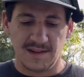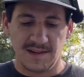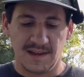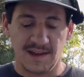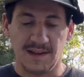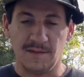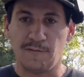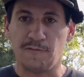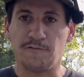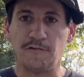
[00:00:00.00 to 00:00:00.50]

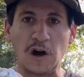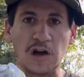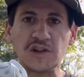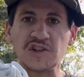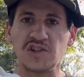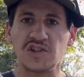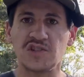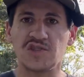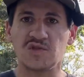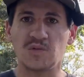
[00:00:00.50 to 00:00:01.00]
it
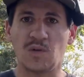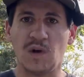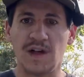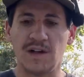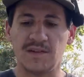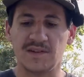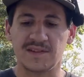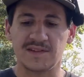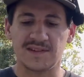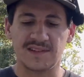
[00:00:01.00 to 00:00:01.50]
functions
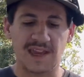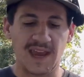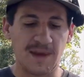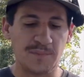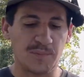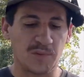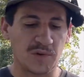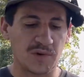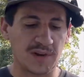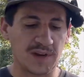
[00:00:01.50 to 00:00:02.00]
well in
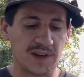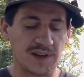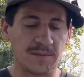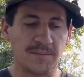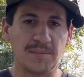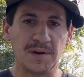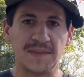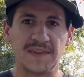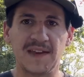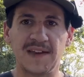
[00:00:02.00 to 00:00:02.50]
skateboarding,
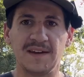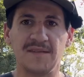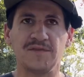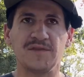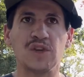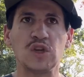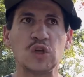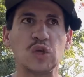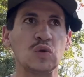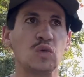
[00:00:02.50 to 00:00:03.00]
but then
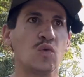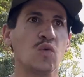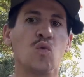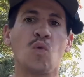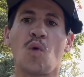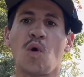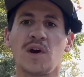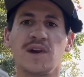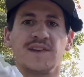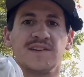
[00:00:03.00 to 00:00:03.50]
if you
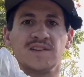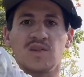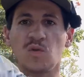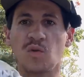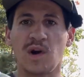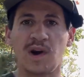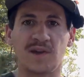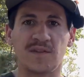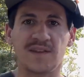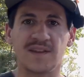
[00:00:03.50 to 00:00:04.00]
wanted to
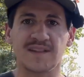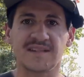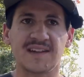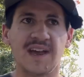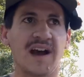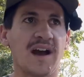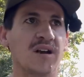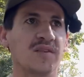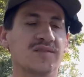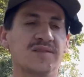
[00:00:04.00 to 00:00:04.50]
wear this
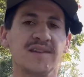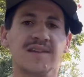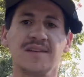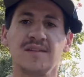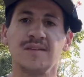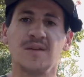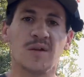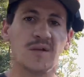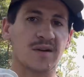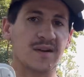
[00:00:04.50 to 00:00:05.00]
out, say
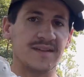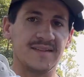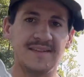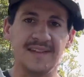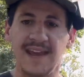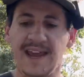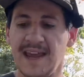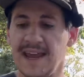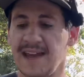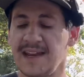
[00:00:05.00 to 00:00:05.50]
you go on a
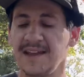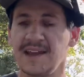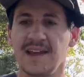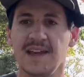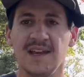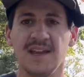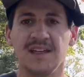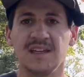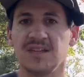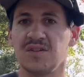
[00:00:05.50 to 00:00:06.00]
date,
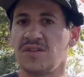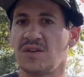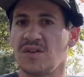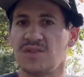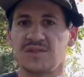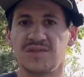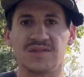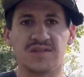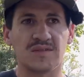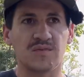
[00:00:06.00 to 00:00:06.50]
you
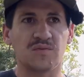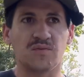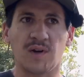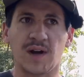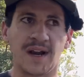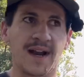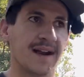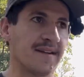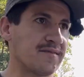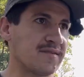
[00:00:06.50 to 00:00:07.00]
go to
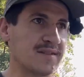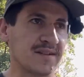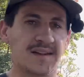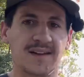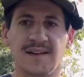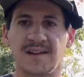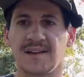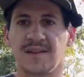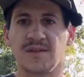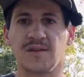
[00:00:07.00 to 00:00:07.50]
wherever,
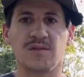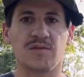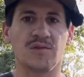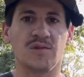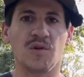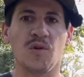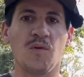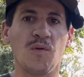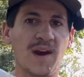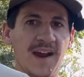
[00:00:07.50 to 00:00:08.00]
you got to go to
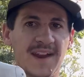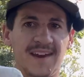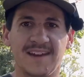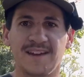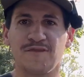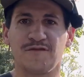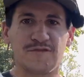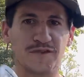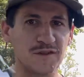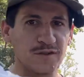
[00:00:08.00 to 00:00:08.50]
a wedding,
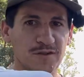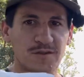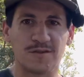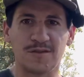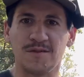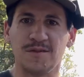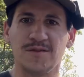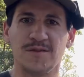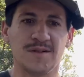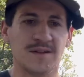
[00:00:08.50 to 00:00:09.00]
a
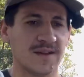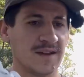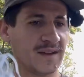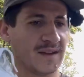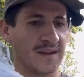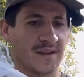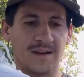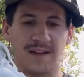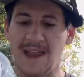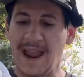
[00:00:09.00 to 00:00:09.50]
funeral,
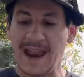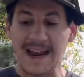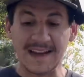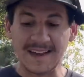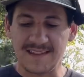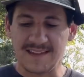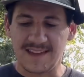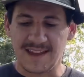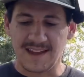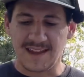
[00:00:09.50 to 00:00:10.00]

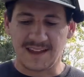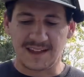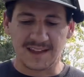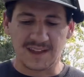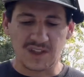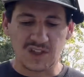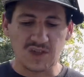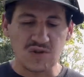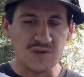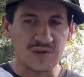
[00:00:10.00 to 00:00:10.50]
anything,
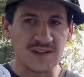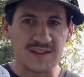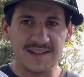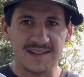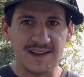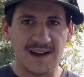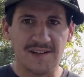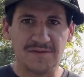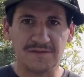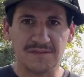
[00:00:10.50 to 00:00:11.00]
you could
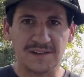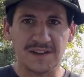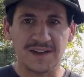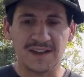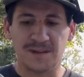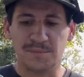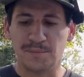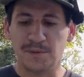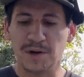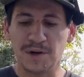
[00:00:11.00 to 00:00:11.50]

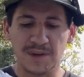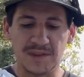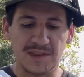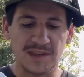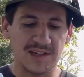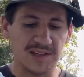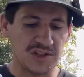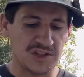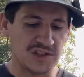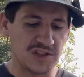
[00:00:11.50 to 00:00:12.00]
definitely put
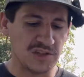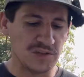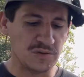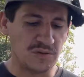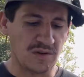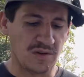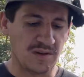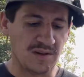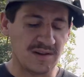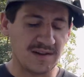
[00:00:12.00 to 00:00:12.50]
this
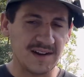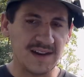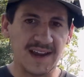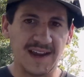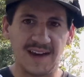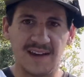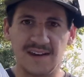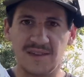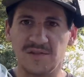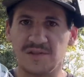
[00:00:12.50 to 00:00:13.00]
shoe on
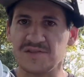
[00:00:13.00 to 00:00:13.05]
and it'll